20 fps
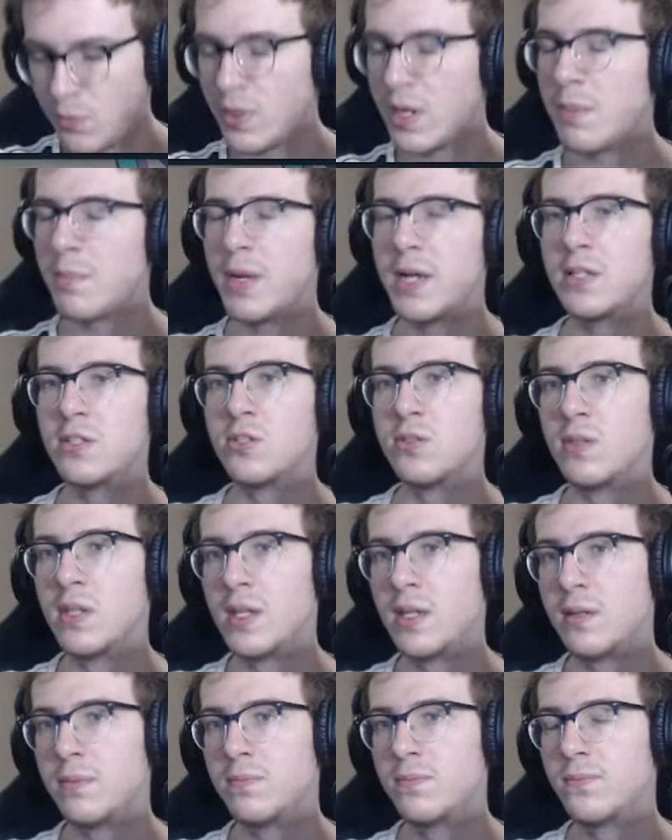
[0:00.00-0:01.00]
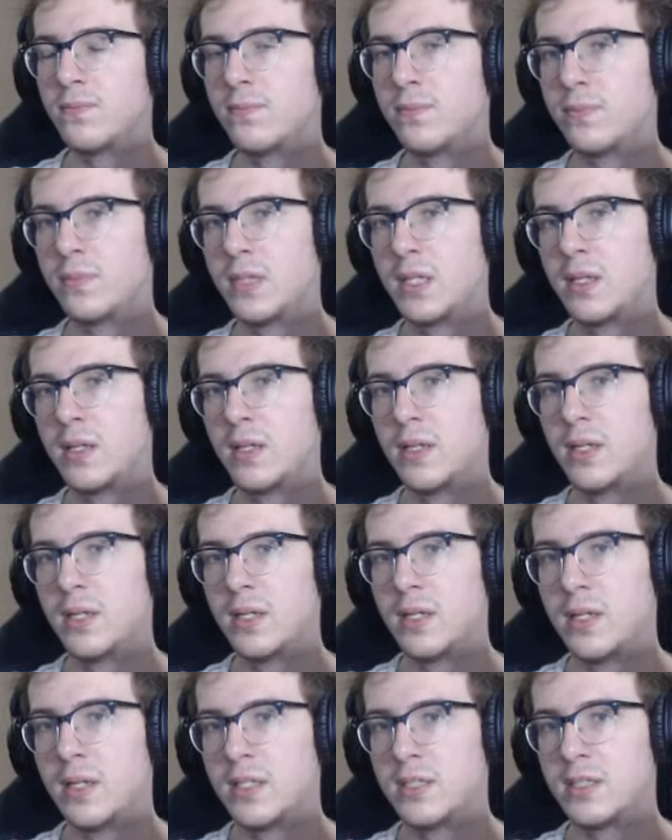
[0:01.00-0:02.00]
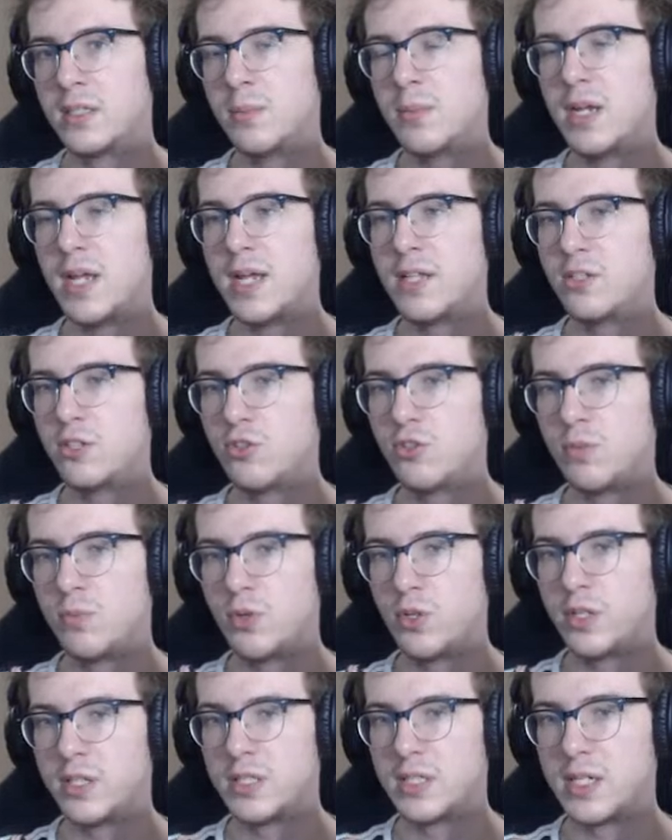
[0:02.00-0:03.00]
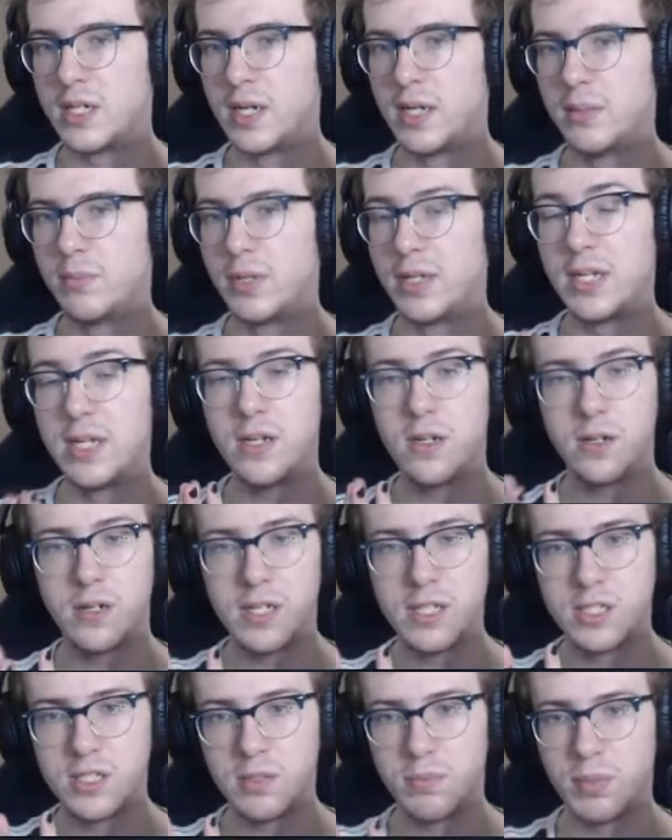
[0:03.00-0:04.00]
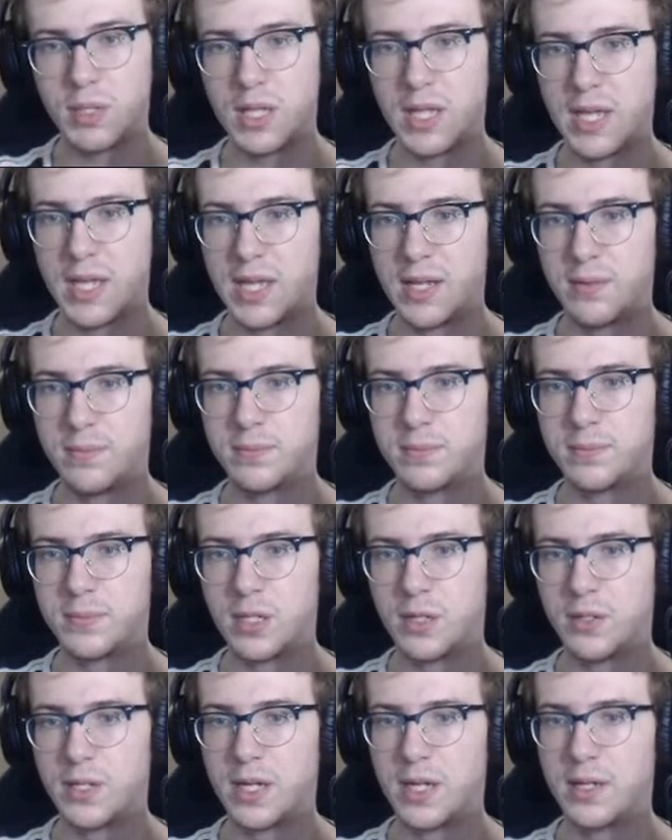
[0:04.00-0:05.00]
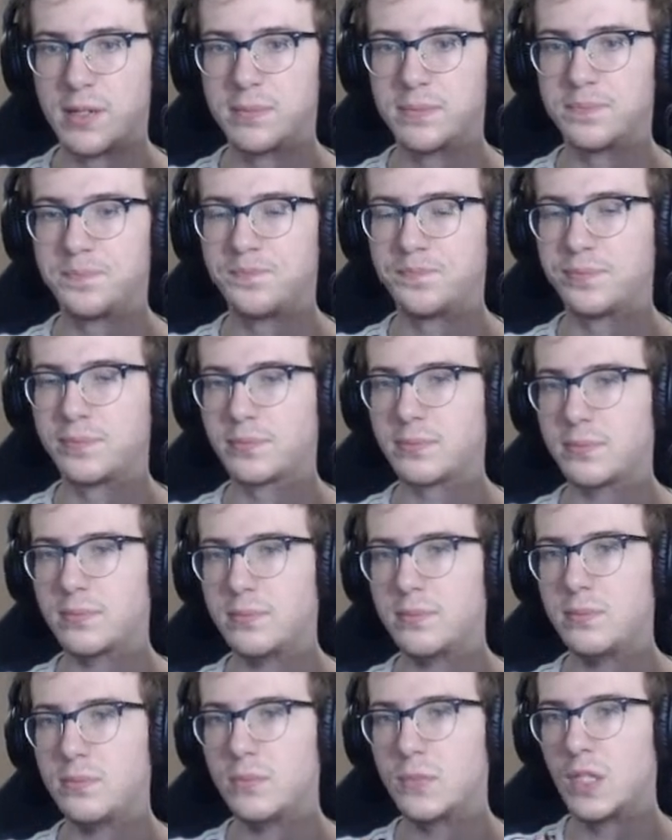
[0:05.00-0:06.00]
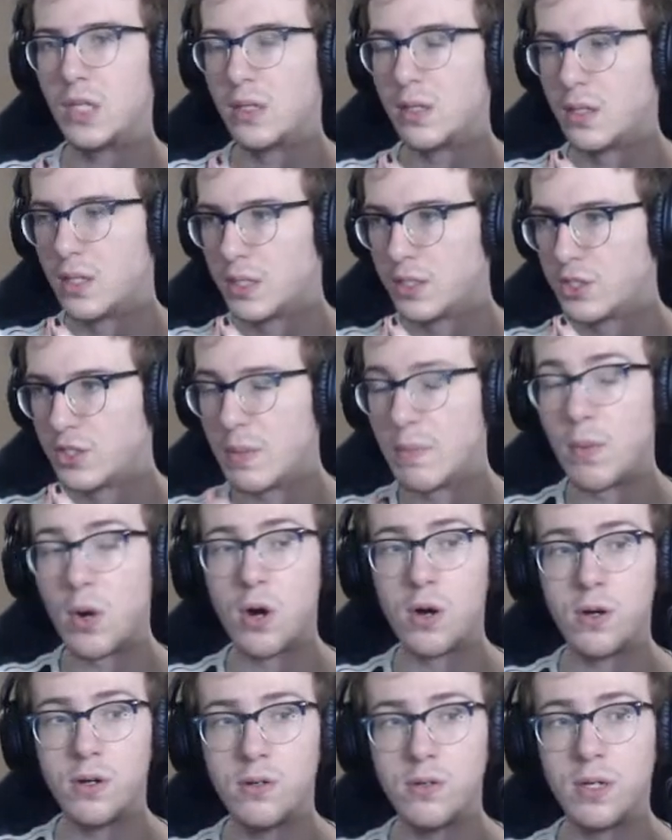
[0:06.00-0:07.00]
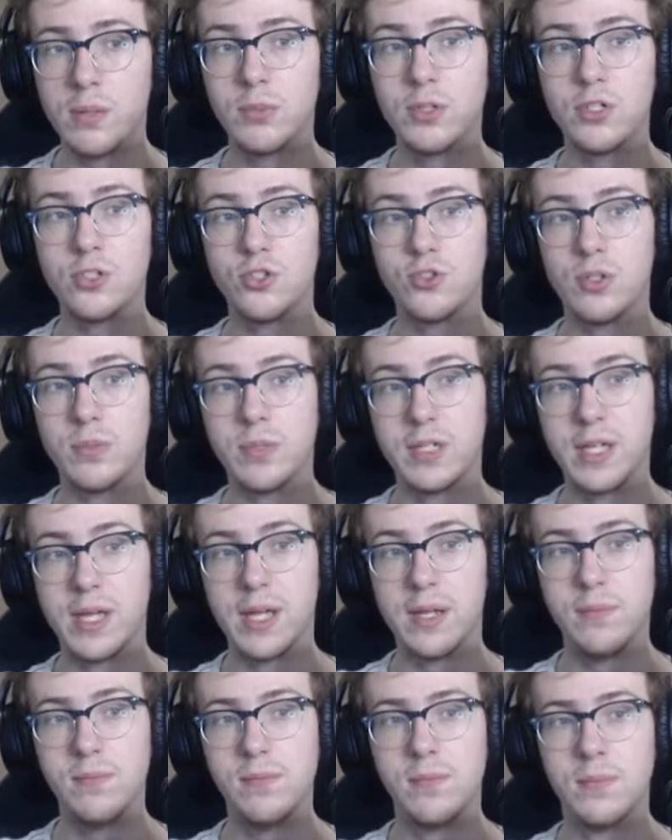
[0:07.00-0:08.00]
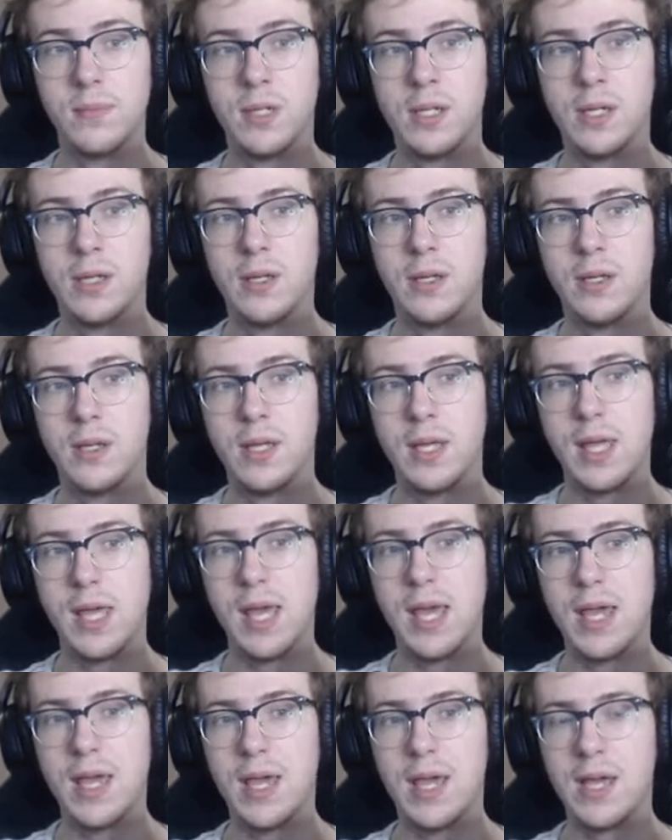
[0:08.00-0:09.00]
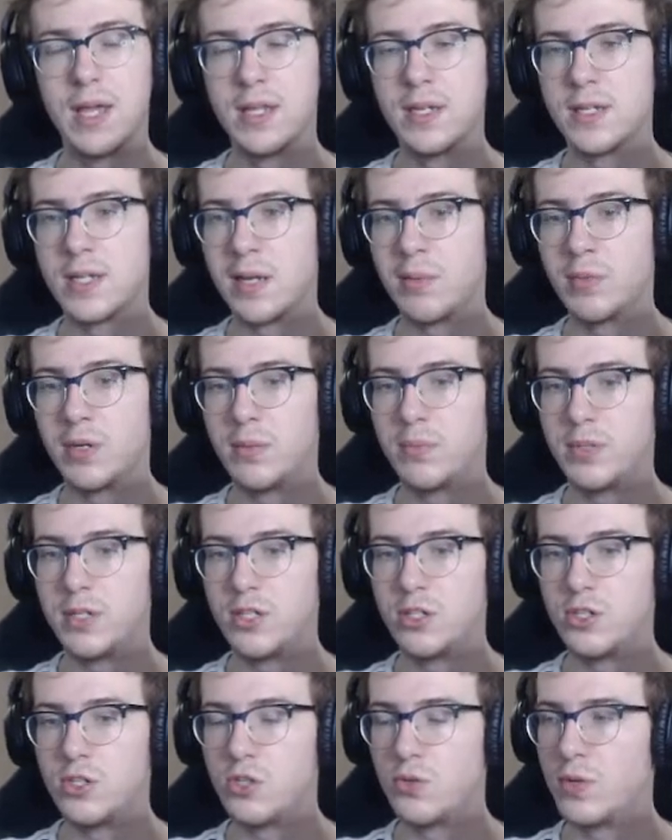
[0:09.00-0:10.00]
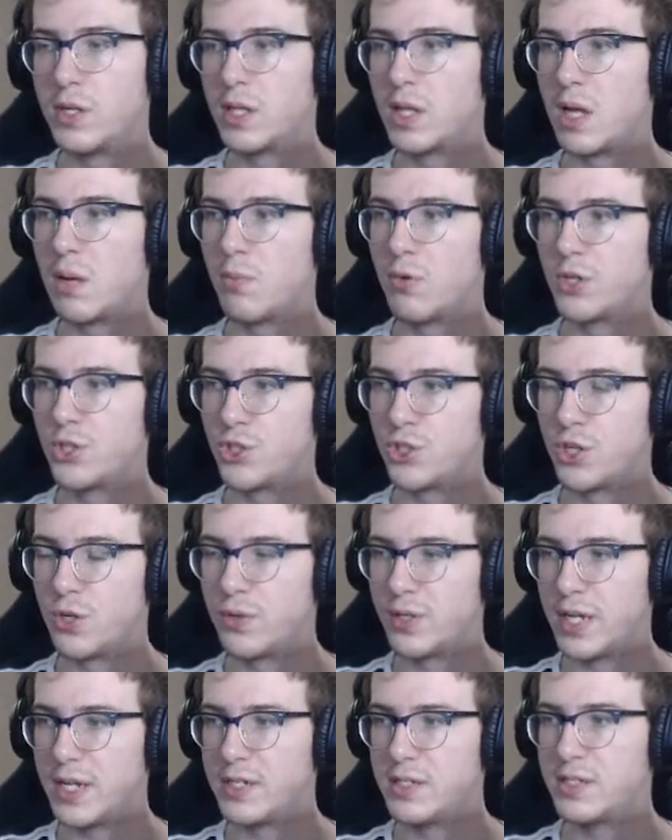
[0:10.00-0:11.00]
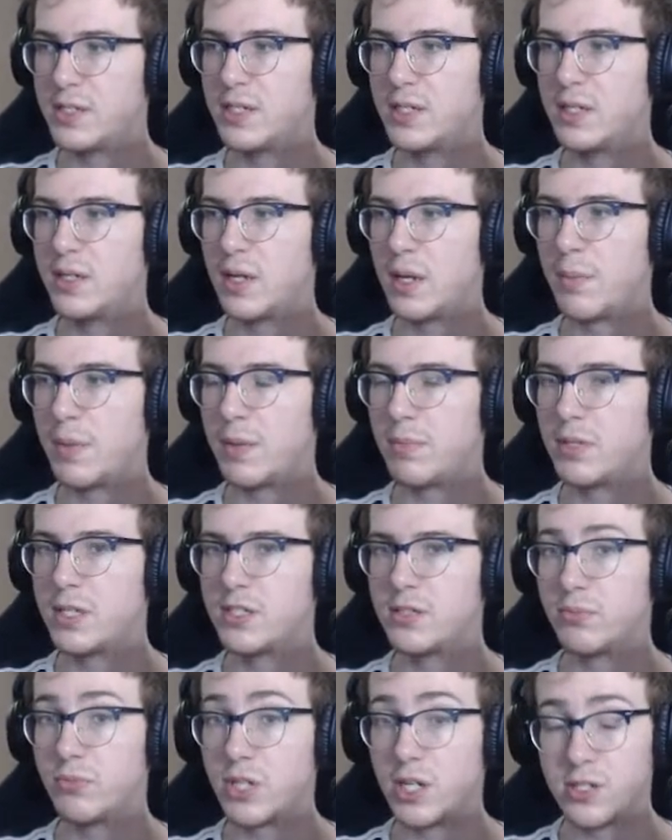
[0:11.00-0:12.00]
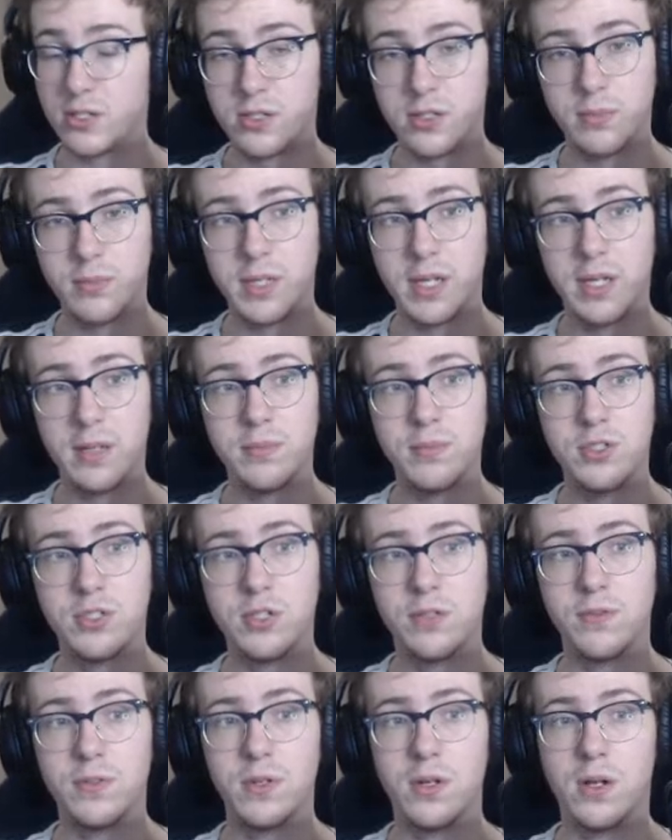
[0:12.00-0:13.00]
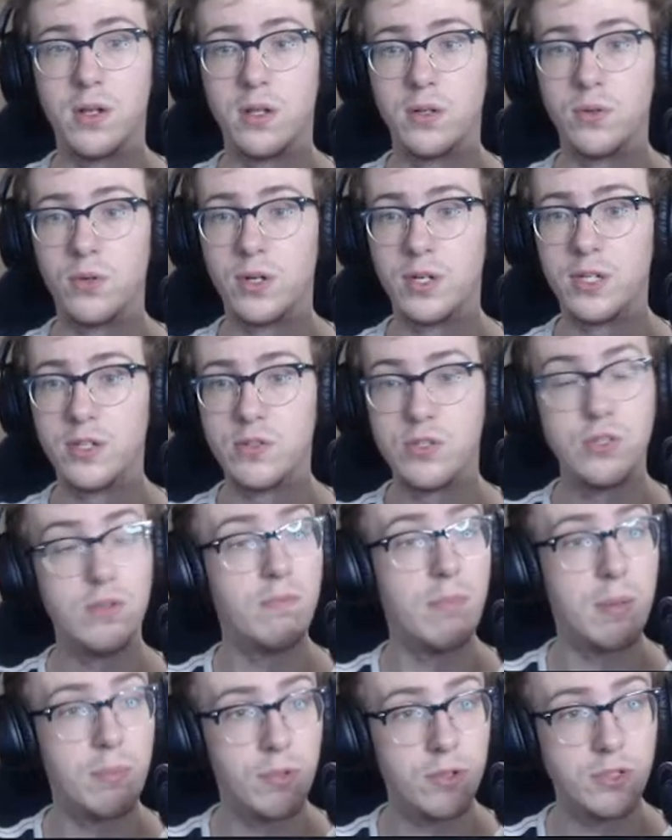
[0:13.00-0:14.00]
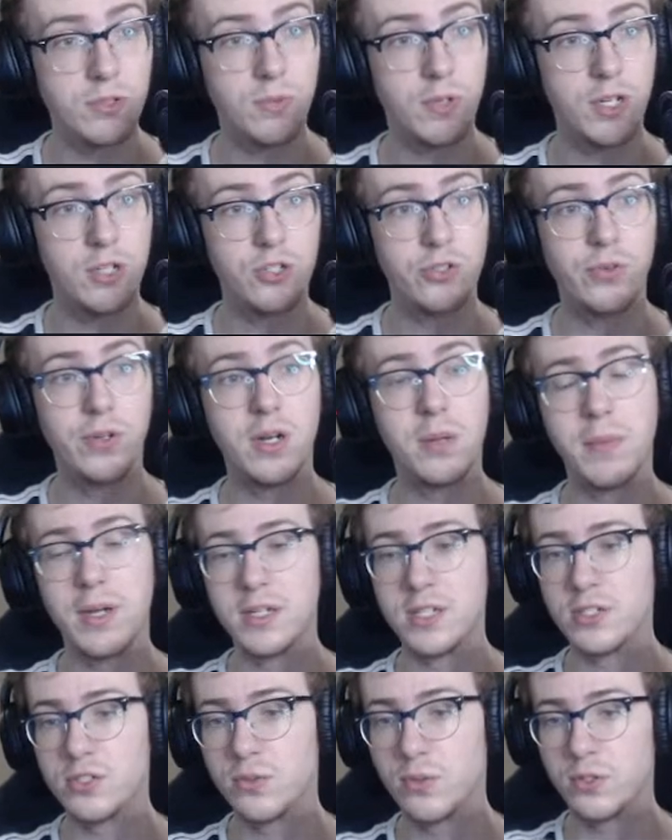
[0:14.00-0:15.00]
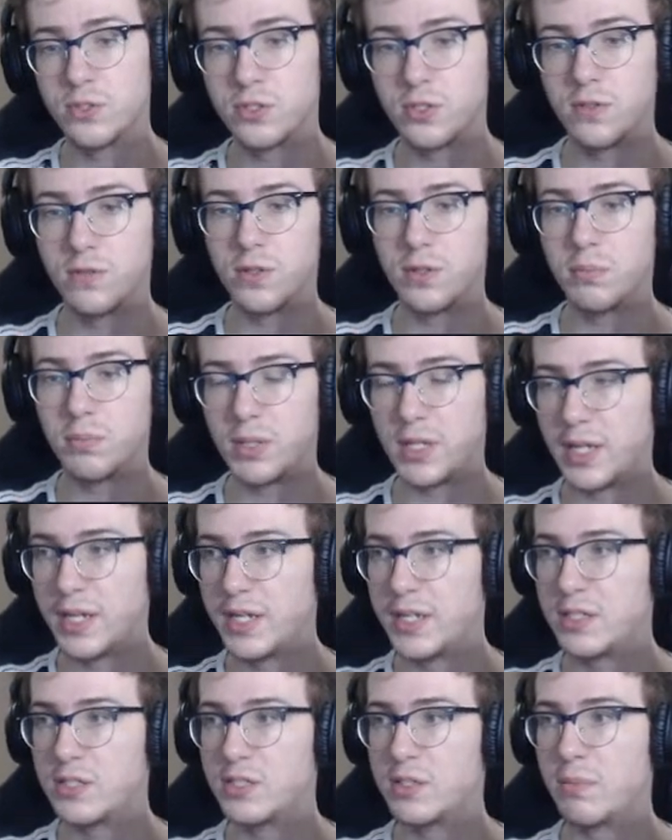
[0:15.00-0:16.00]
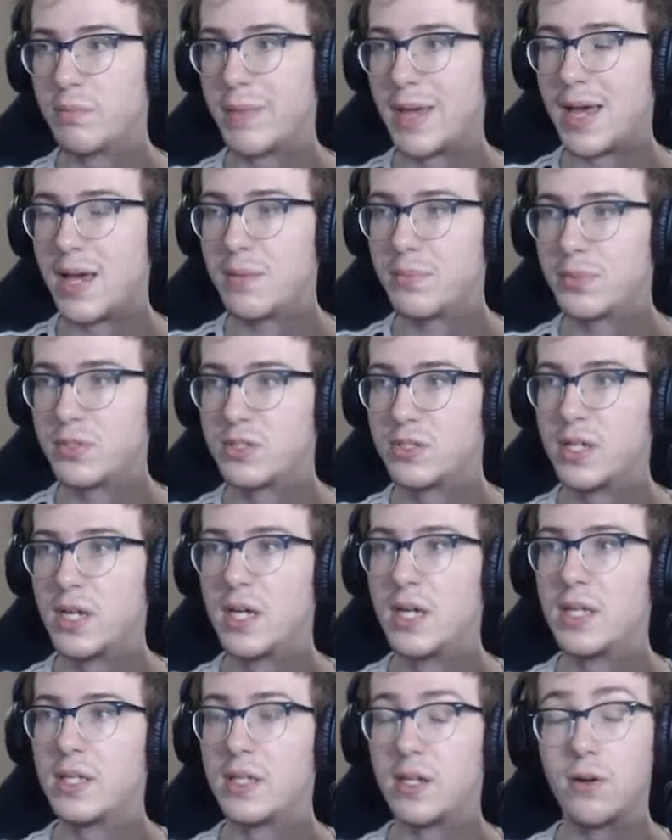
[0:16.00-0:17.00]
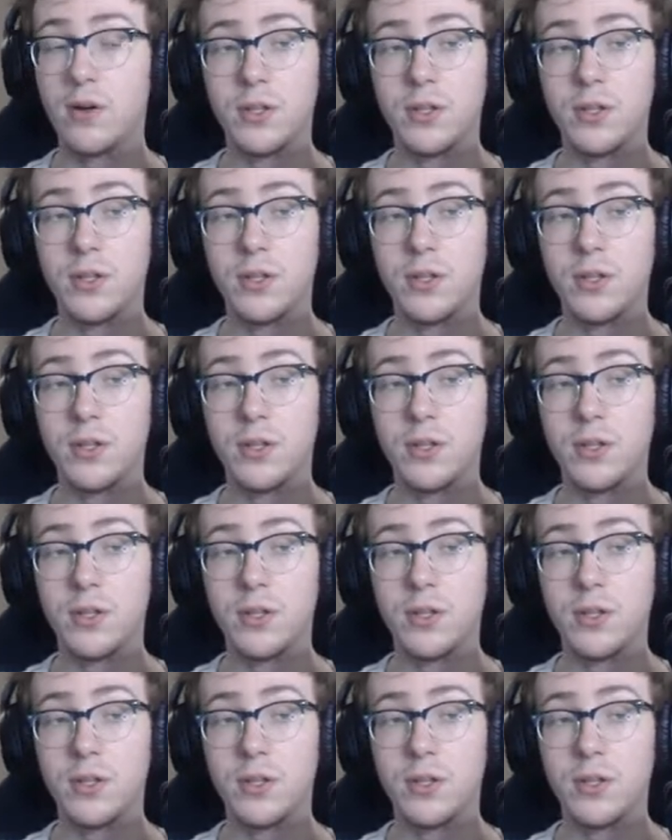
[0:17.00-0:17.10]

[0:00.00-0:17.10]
I might do then, I think I'm going to end stream early tonight, but here is the plan, okay? Tomorrow, I'm going to stream again, and I'm going to be doing a lot more showcasing. I might play some custom games, so if you all who are YouTube members want to join on my Discord server and play some maps that are on